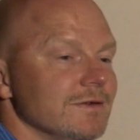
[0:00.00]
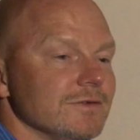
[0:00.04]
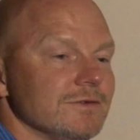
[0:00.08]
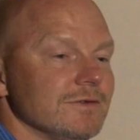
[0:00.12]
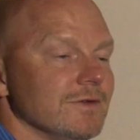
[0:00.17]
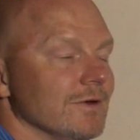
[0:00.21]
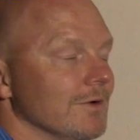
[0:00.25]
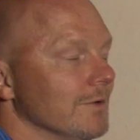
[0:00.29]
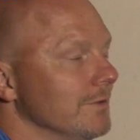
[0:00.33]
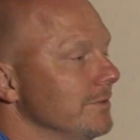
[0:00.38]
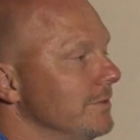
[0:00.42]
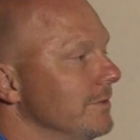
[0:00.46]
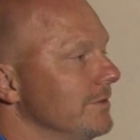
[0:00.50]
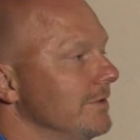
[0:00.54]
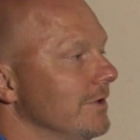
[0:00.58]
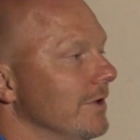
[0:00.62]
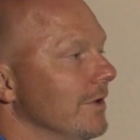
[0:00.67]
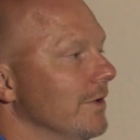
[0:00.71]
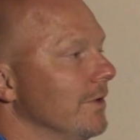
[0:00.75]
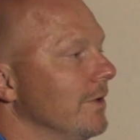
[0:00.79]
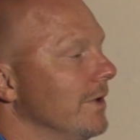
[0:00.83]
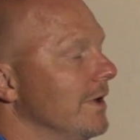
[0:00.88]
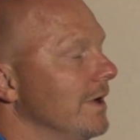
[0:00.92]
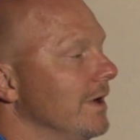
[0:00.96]
There's no
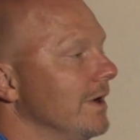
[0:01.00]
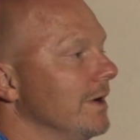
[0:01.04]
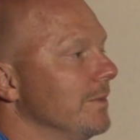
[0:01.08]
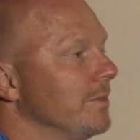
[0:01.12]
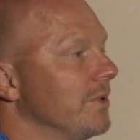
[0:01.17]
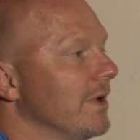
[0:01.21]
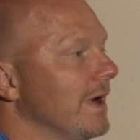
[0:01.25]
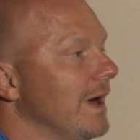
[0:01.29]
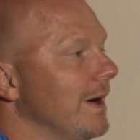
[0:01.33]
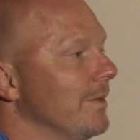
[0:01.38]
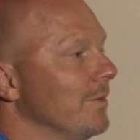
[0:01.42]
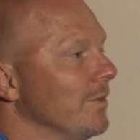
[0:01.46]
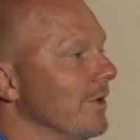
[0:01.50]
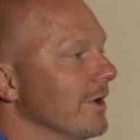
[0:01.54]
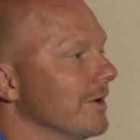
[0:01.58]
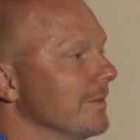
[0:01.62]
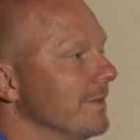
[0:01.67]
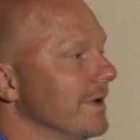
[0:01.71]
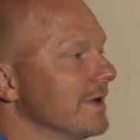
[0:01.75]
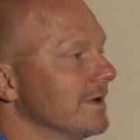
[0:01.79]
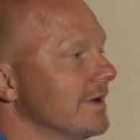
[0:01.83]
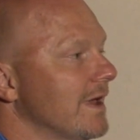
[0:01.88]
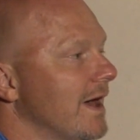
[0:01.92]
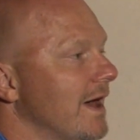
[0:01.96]
problem working
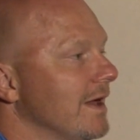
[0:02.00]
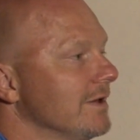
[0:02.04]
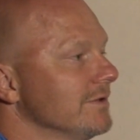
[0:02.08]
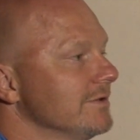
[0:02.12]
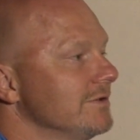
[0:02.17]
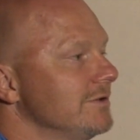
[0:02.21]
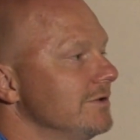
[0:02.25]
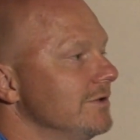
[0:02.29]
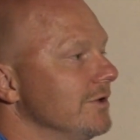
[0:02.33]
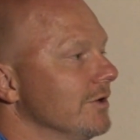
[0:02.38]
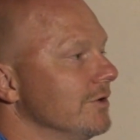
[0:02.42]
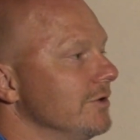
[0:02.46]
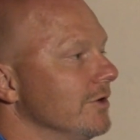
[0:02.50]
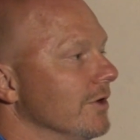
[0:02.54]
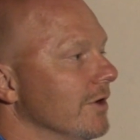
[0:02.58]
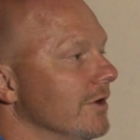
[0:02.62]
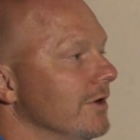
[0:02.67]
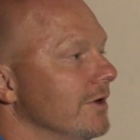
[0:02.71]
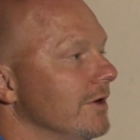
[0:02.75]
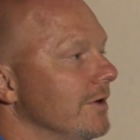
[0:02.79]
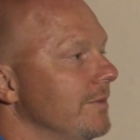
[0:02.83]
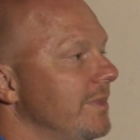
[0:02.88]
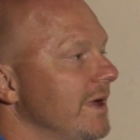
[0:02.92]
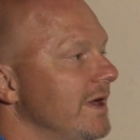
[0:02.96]
at McDonald's. You know, you're
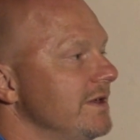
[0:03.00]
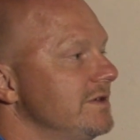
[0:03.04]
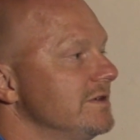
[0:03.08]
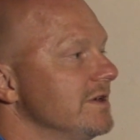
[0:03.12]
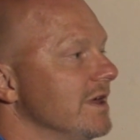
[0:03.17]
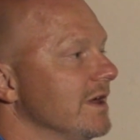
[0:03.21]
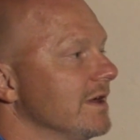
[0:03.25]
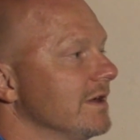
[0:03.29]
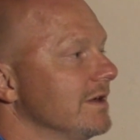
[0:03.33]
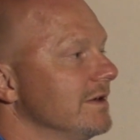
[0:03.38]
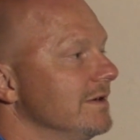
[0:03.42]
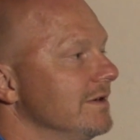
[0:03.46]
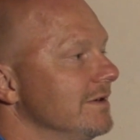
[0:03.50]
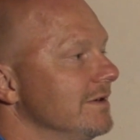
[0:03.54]
earning a paycheck.